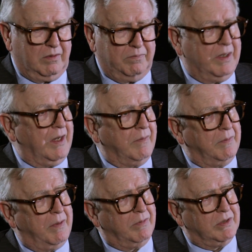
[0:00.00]
being able
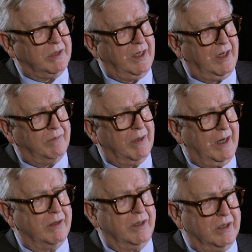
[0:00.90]
to publish today. But
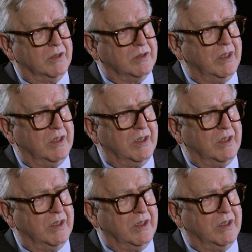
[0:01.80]
I think it's